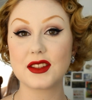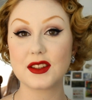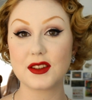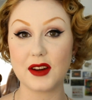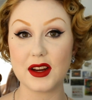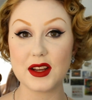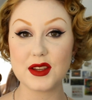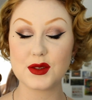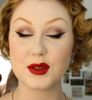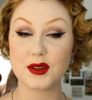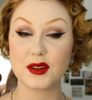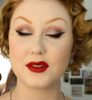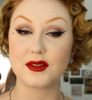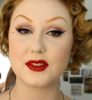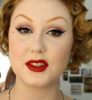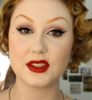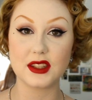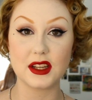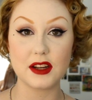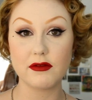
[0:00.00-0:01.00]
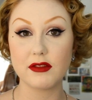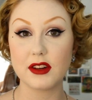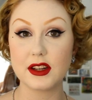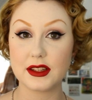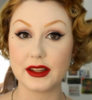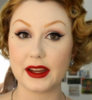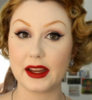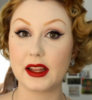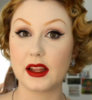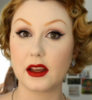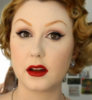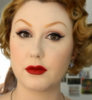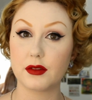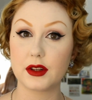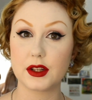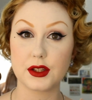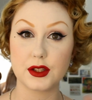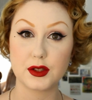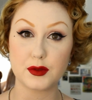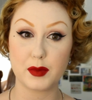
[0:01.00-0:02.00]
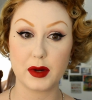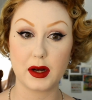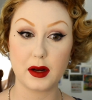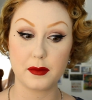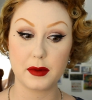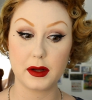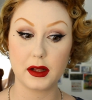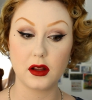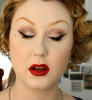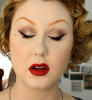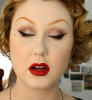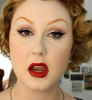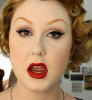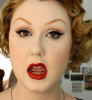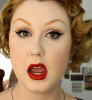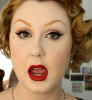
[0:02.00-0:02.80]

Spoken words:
is a great sort of just everyday like vintage pin-up-y look.